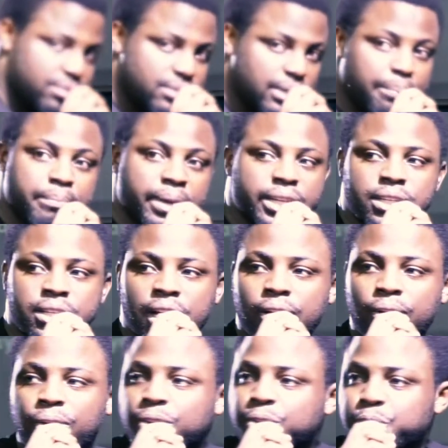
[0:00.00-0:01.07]
There are many
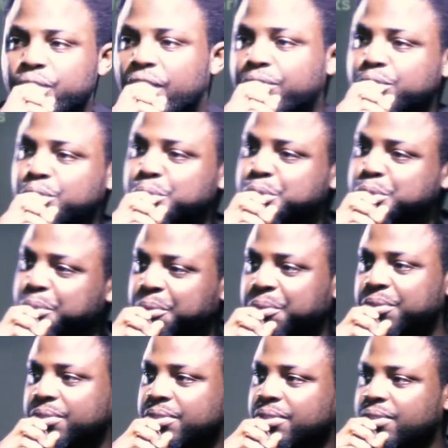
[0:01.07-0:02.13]
that God could have used to.
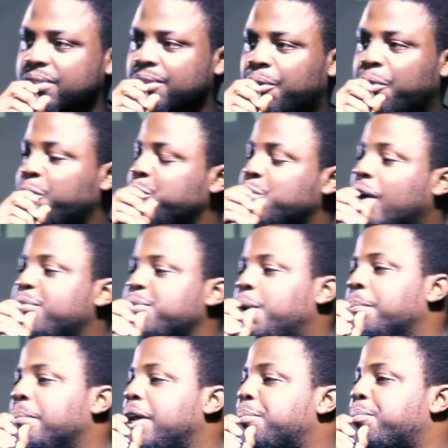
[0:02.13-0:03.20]
Oh, you have not
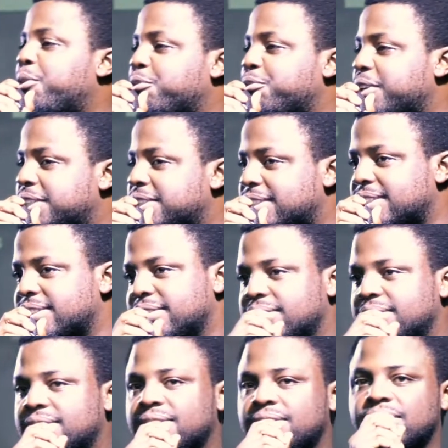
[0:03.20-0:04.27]
met prophets.
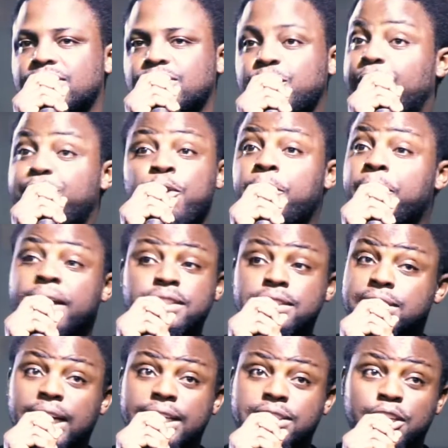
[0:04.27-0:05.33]
You have not met
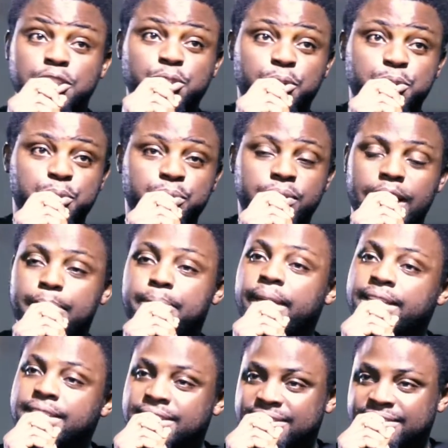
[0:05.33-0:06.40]
intercessors, so oh, there are
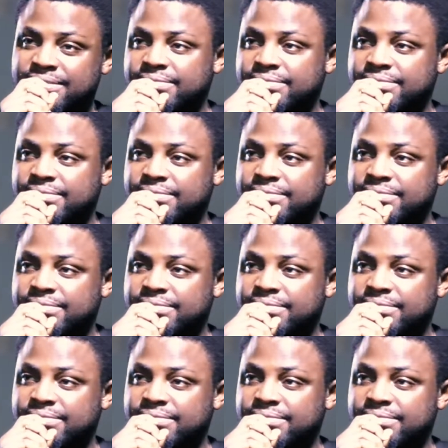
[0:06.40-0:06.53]
many.